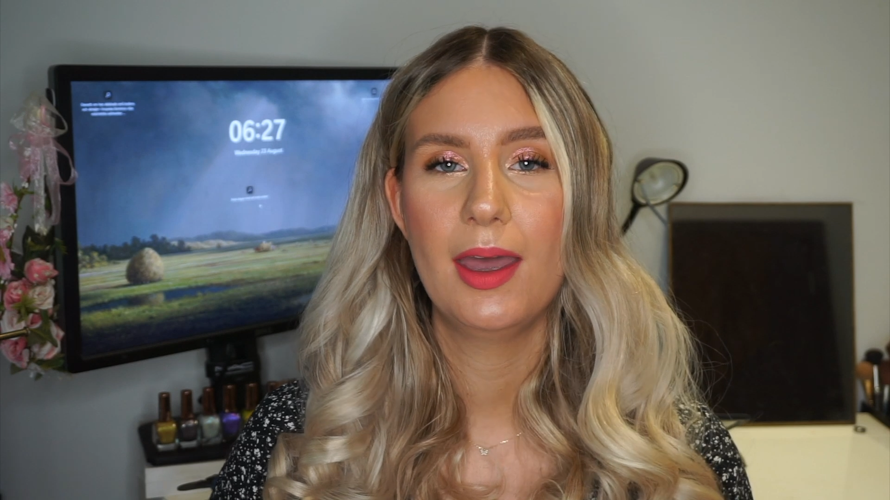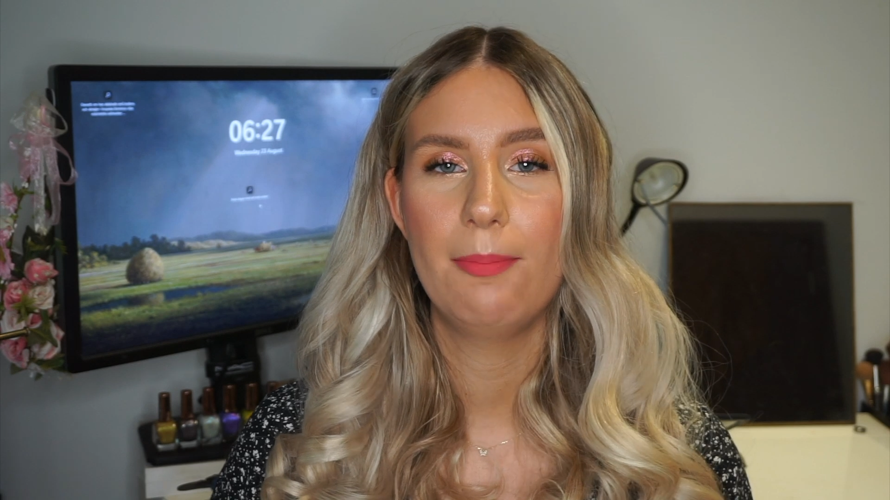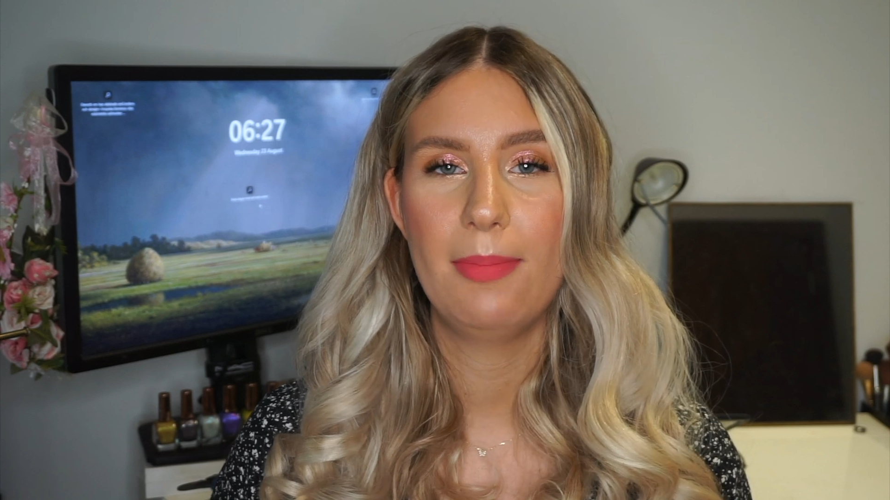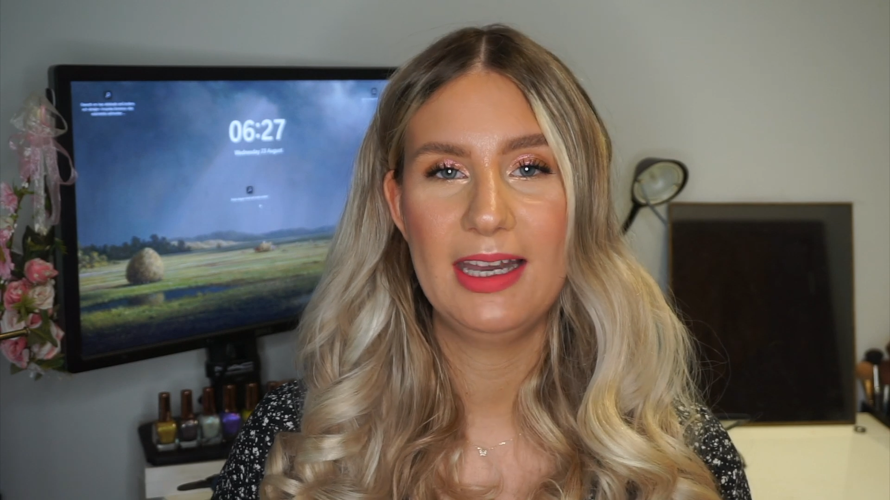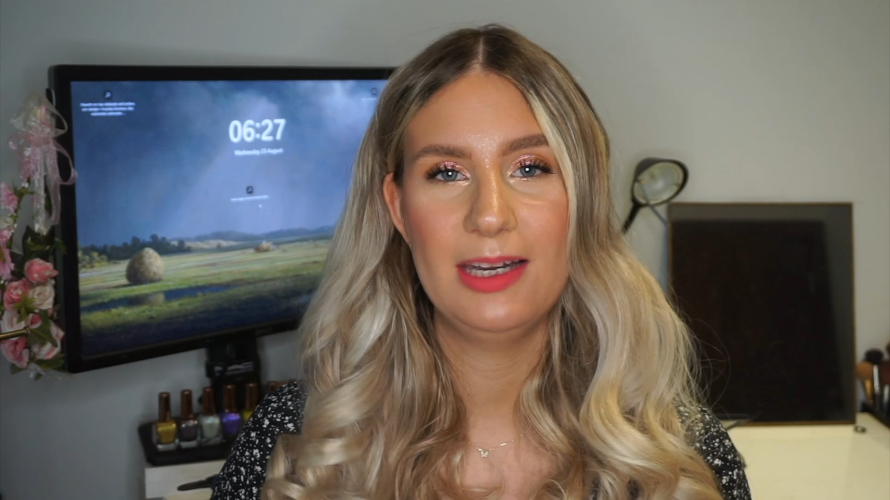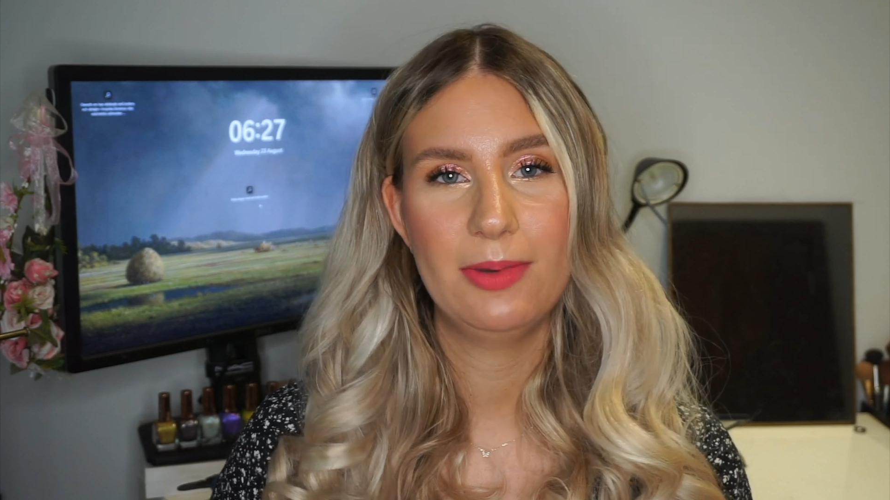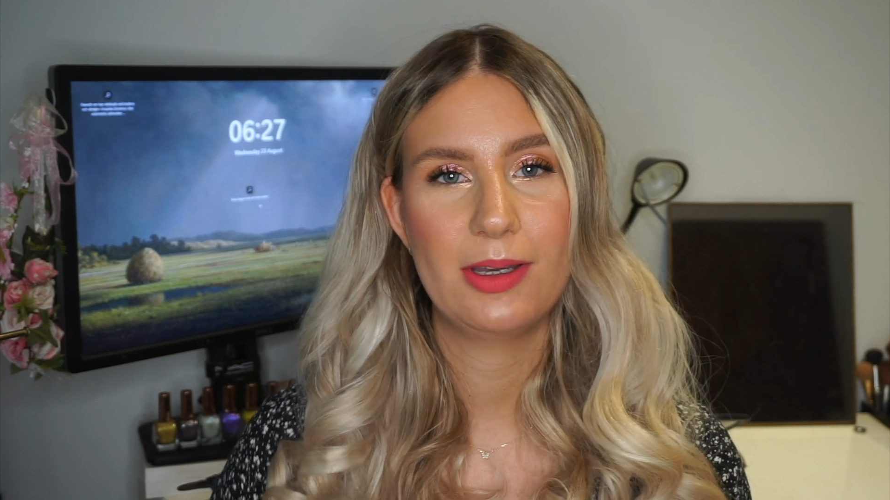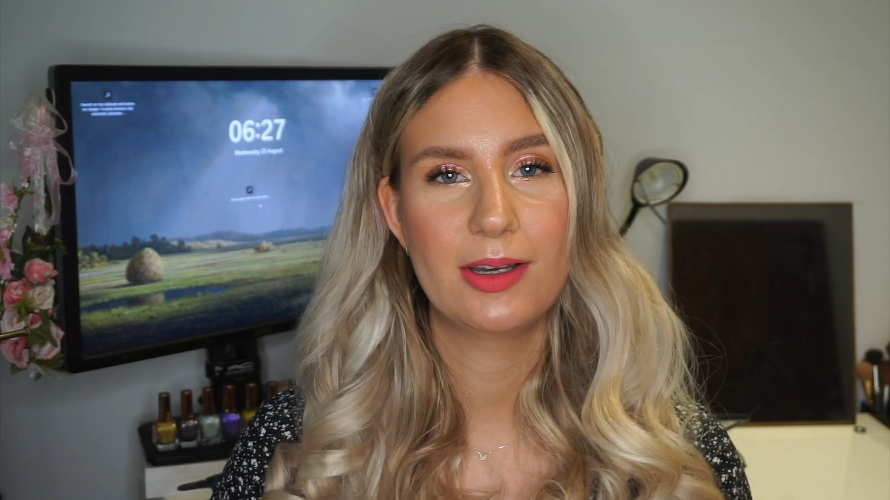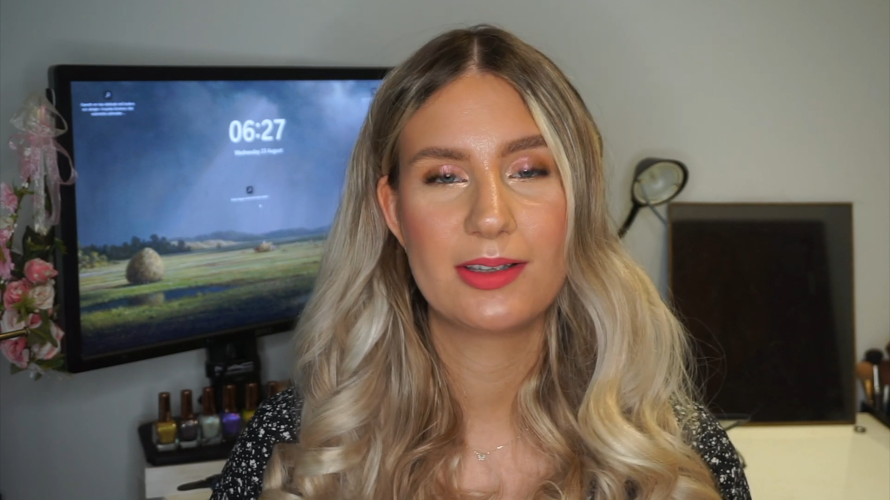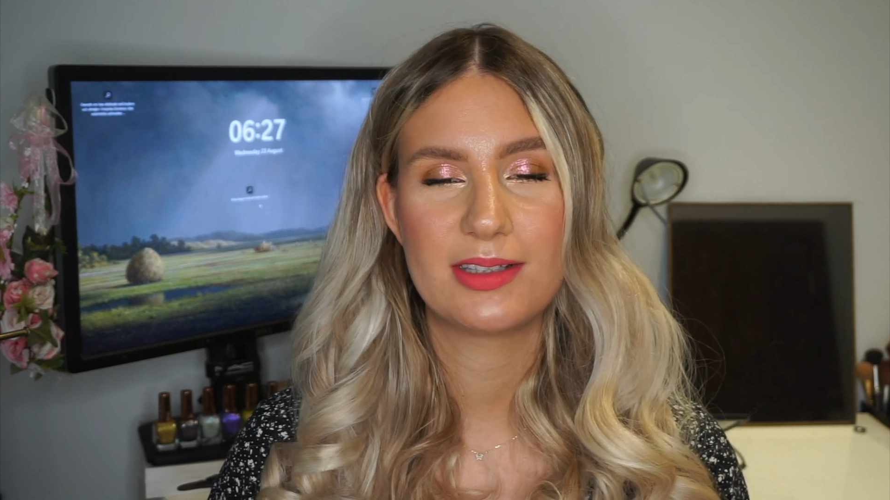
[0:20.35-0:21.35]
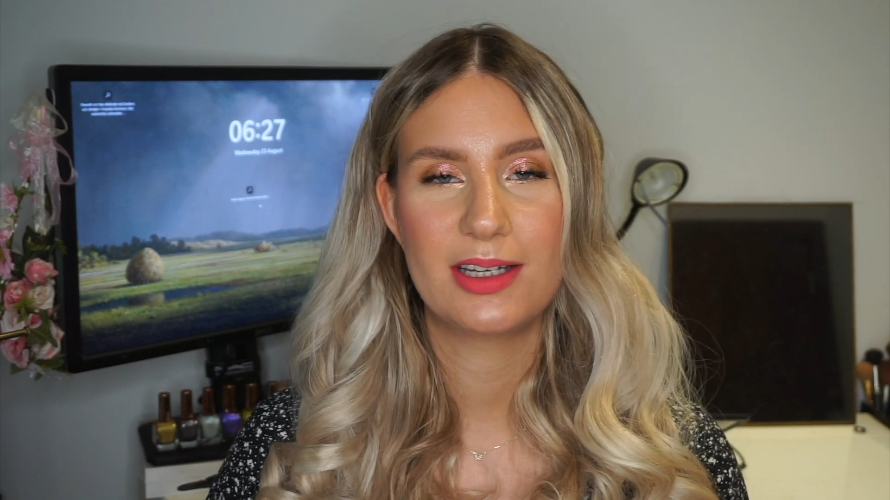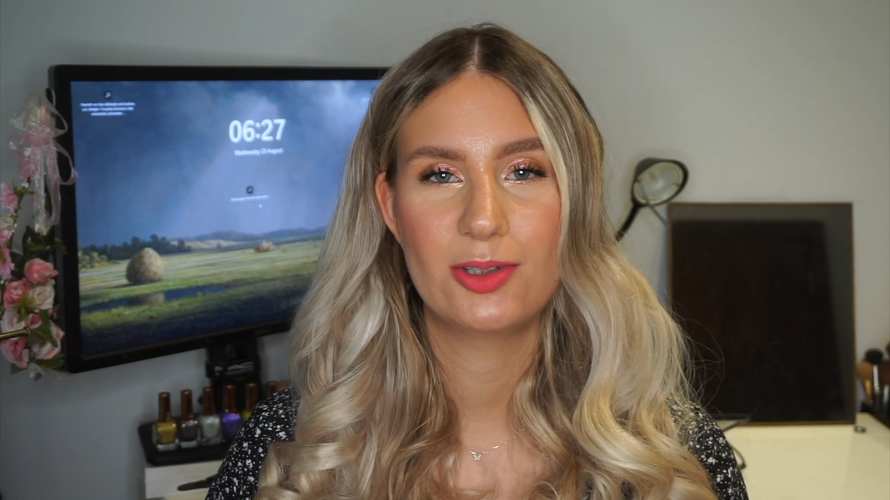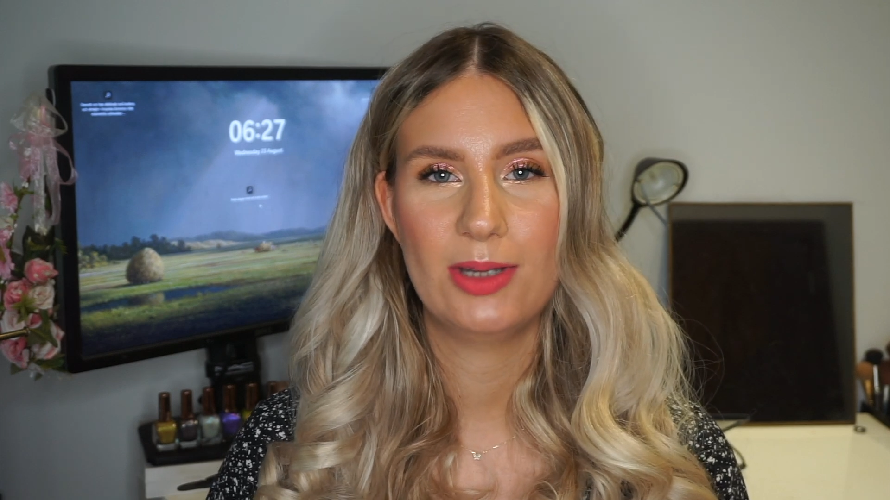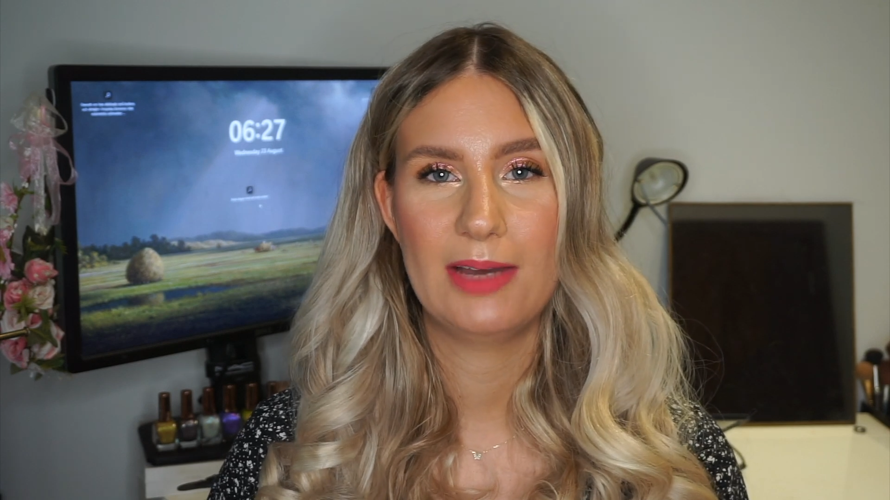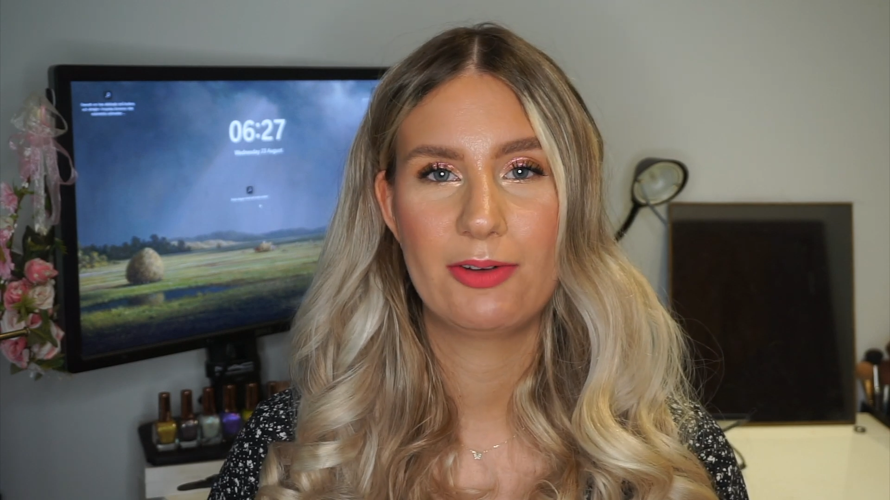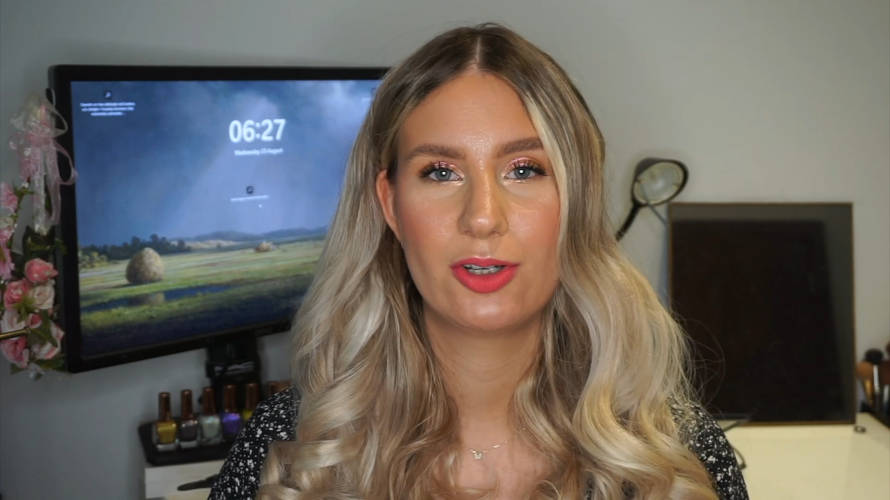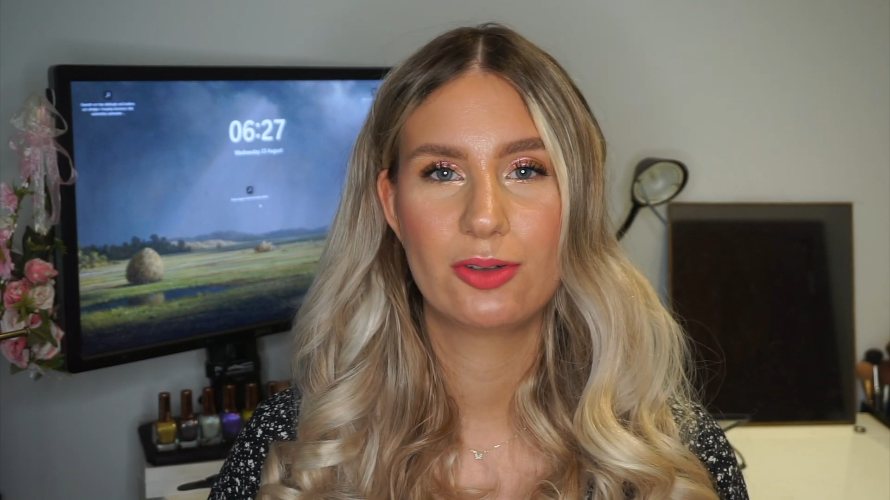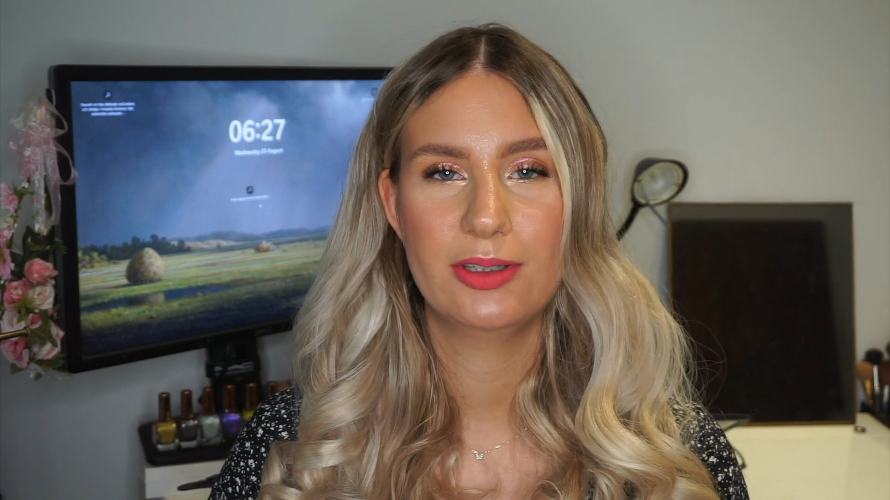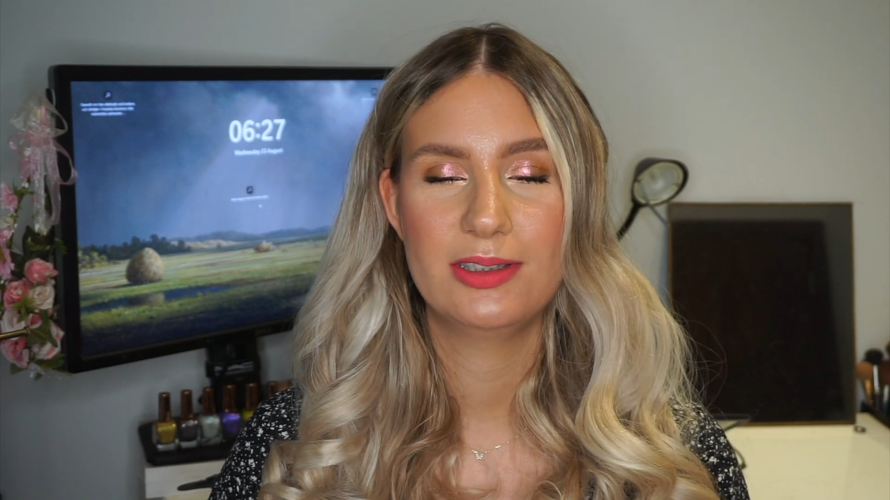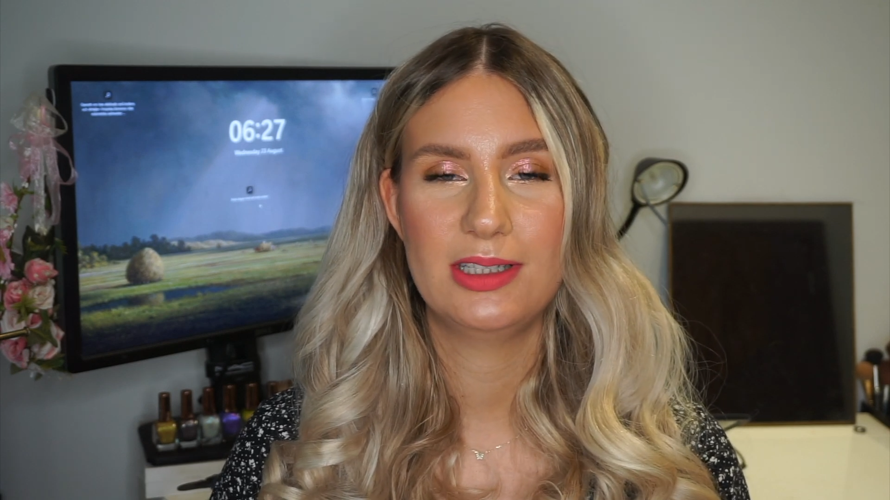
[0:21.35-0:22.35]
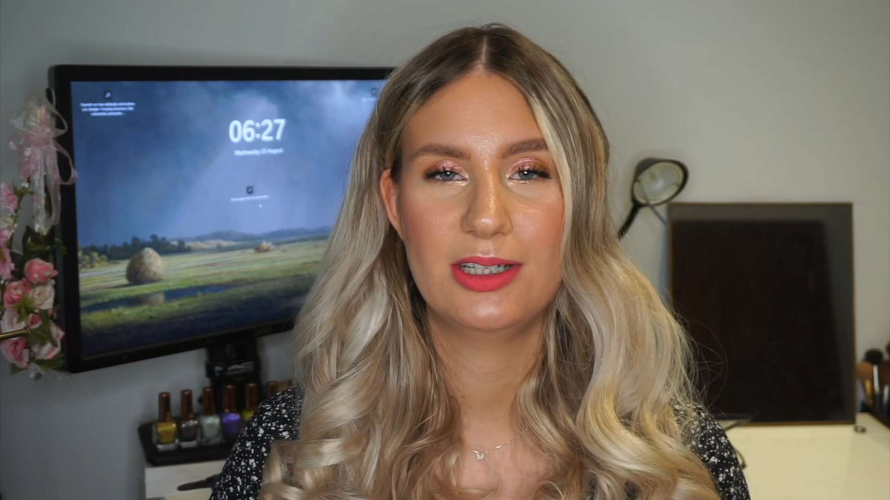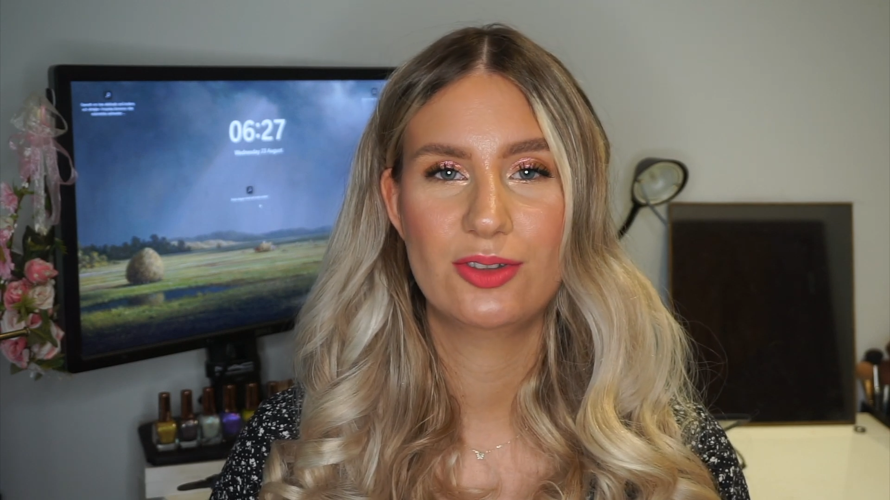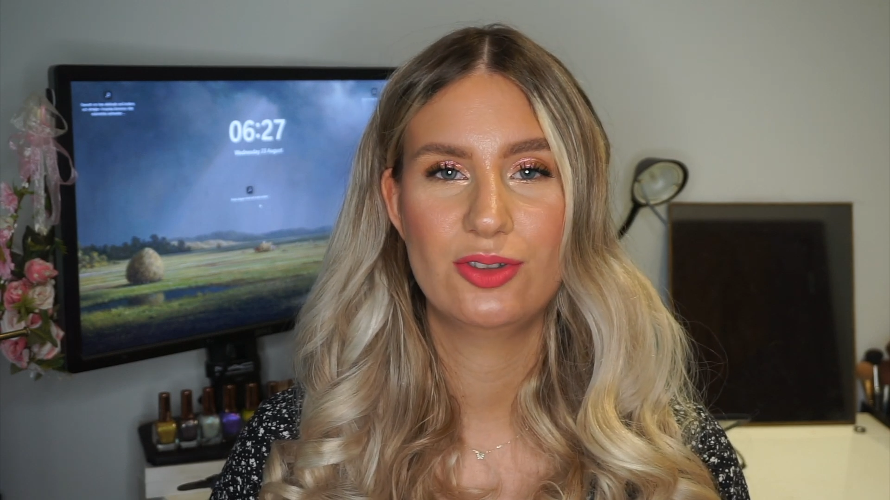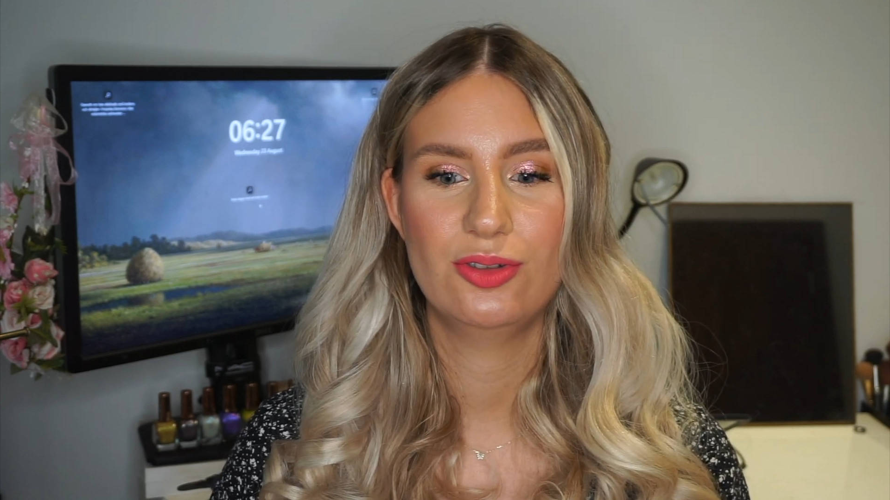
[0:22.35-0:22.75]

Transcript: mainly because I do have a goal this year